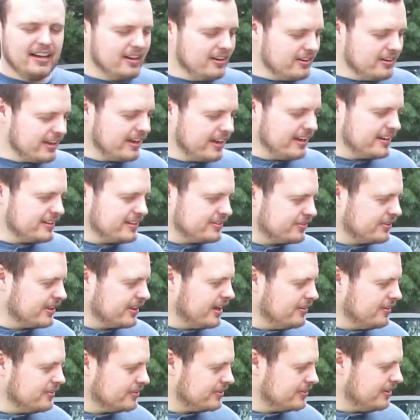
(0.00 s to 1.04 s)
Okay, so
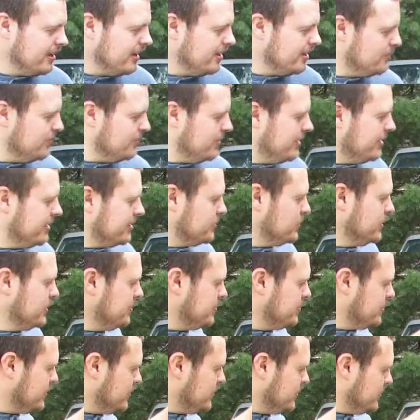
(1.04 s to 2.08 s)
that was a lot of work. We
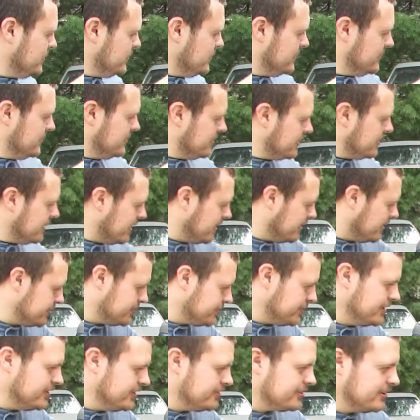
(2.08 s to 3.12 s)
pulled
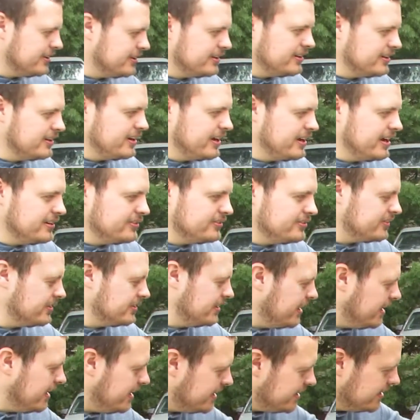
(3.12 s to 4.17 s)
three cylinder heads
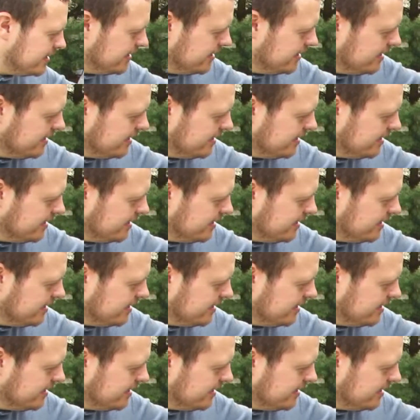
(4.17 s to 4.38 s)
today.